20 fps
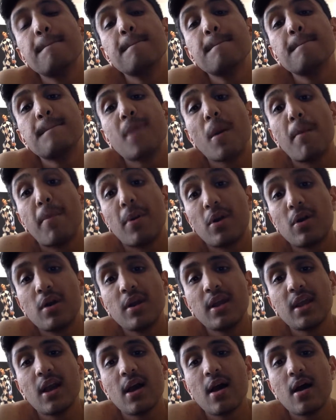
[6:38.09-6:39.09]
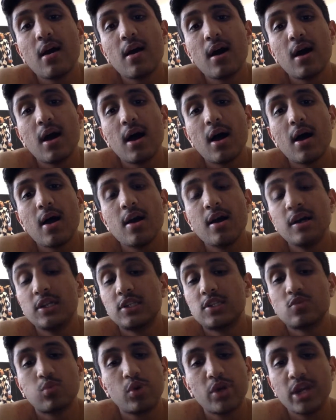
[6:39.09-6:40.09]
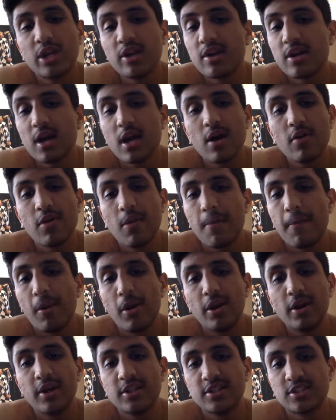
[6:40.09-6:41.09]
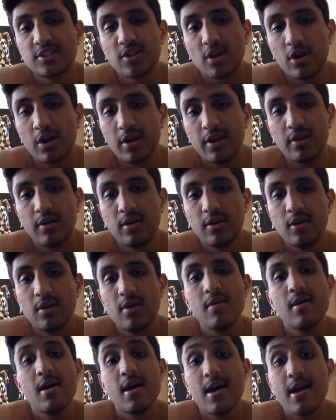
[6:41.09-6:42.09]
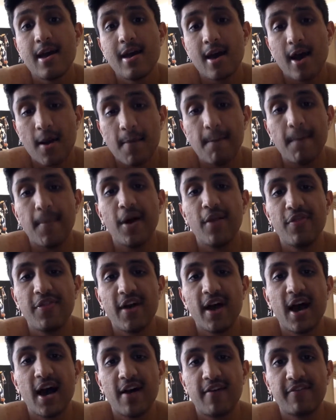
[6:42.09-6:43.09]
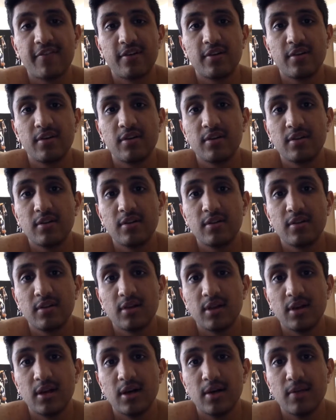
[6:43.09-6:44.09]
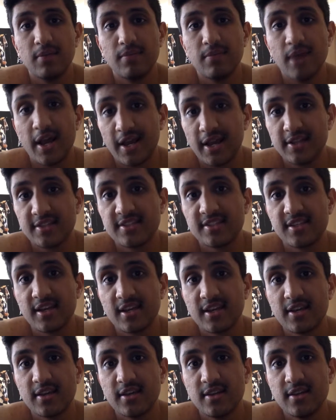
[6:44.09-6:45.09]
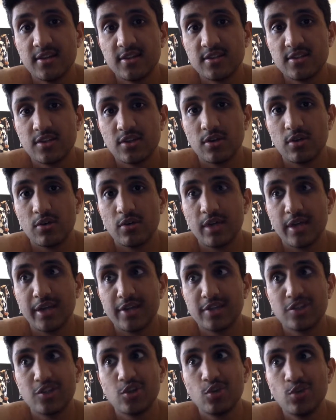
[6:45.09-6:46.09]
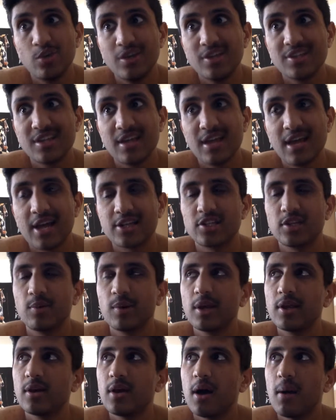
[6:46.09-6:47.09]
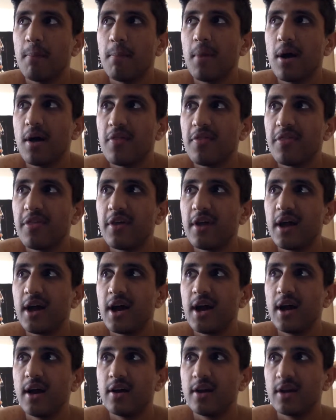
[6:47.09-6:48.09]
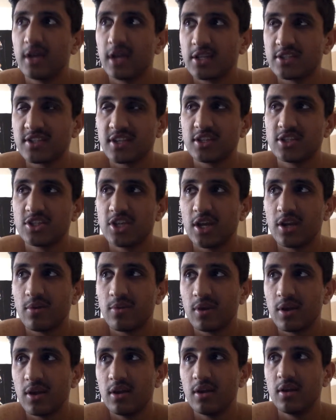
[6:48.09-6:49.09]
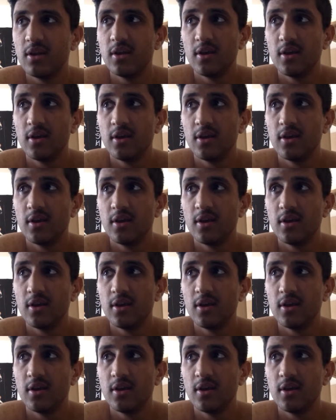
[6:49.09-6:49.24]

the burning. It's weird how the burning started a month after I got sick. So like 2 weeks, actually wait, a month. I got sick in January,